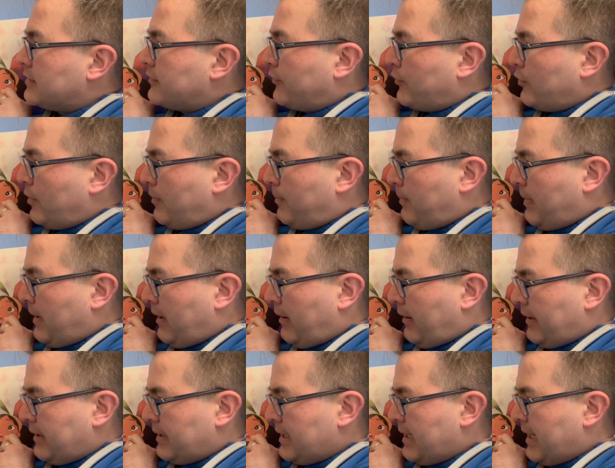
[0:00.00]
for a
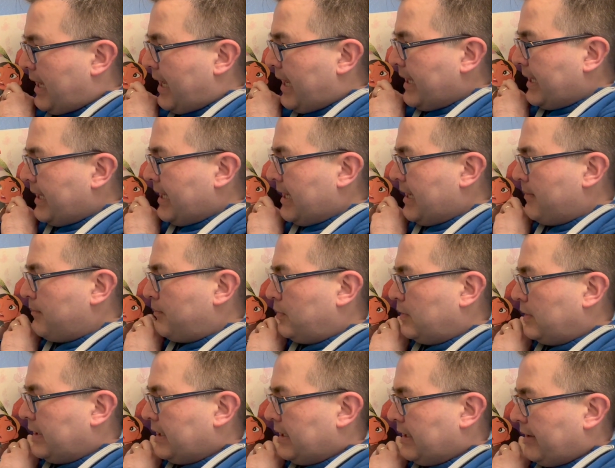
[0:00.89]
Parrot. I can't
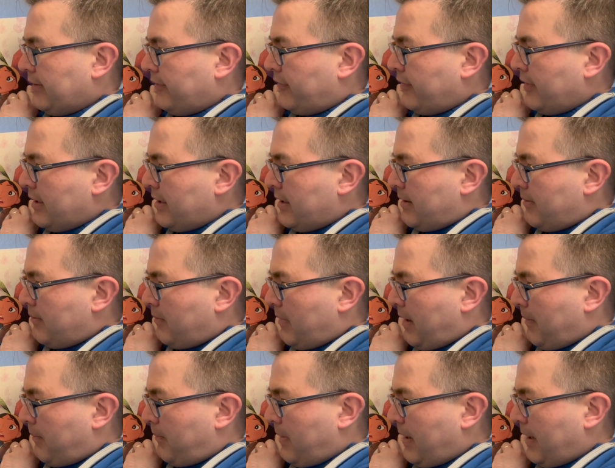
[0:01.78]
believe
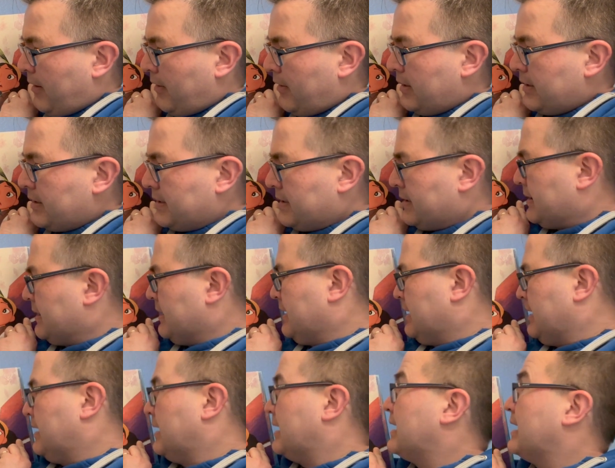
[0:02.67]
my parents
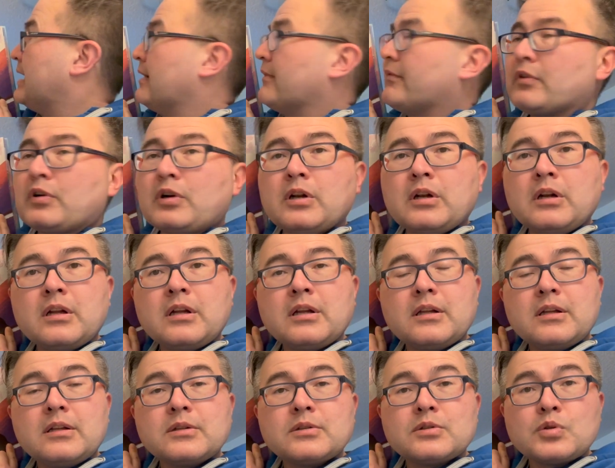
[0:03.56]
never
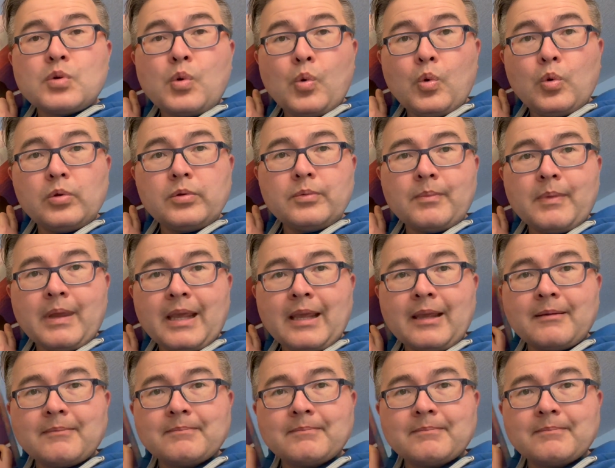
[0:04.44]
told me.